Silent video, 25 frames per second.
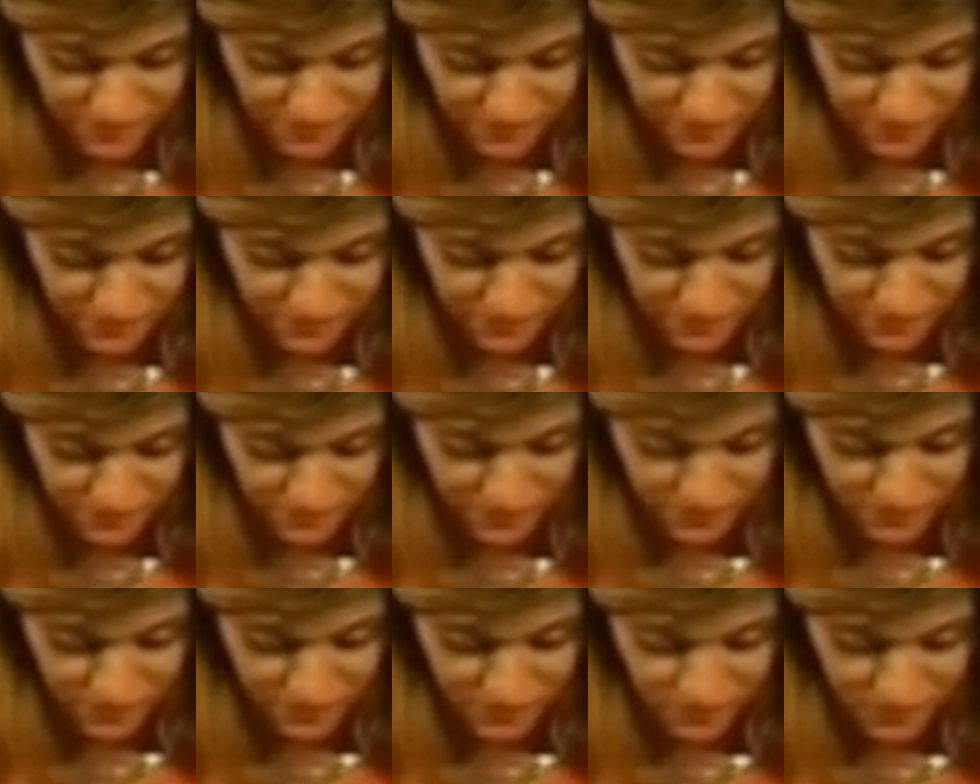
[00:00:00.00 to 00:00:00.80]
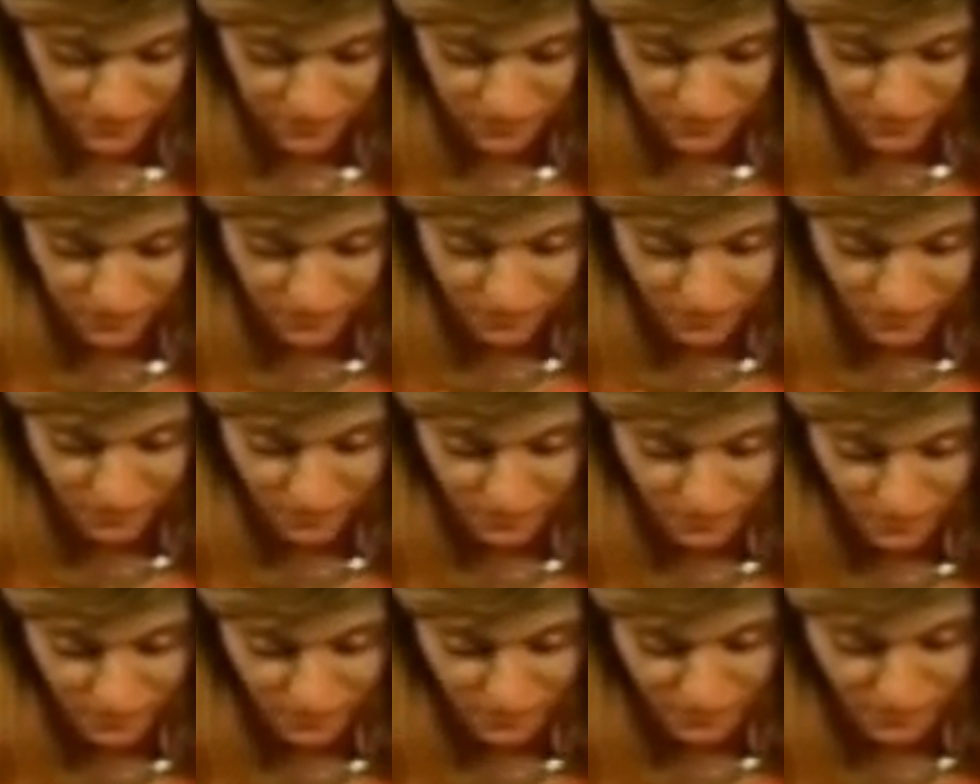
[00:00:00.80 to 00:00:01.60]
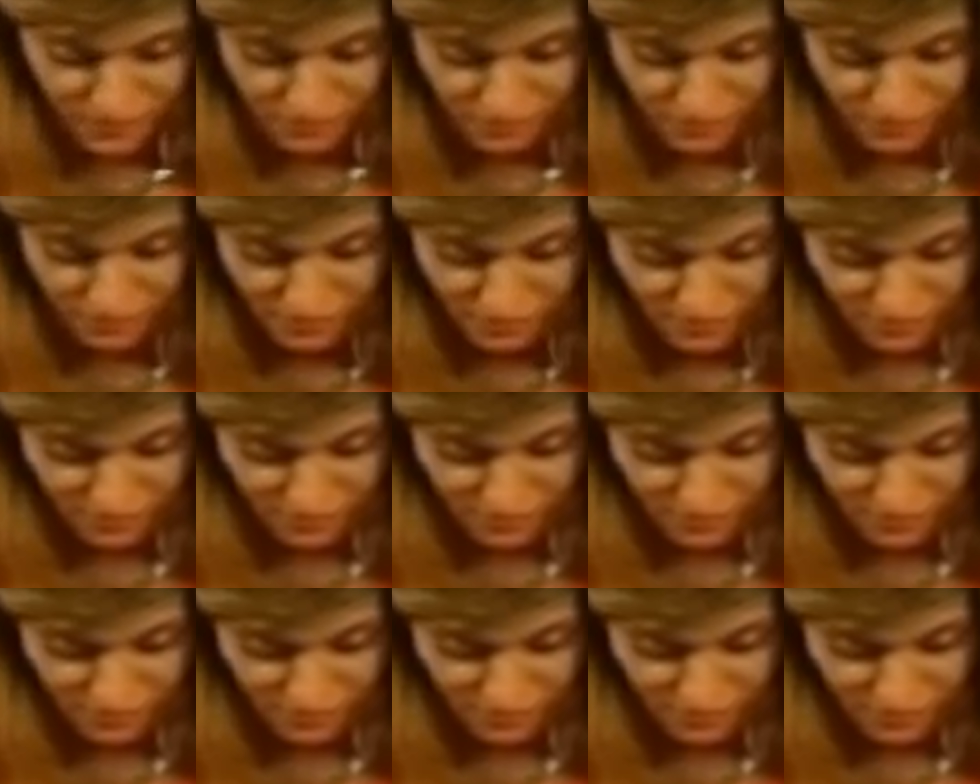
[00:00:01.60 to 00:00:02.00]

Nobody speaks.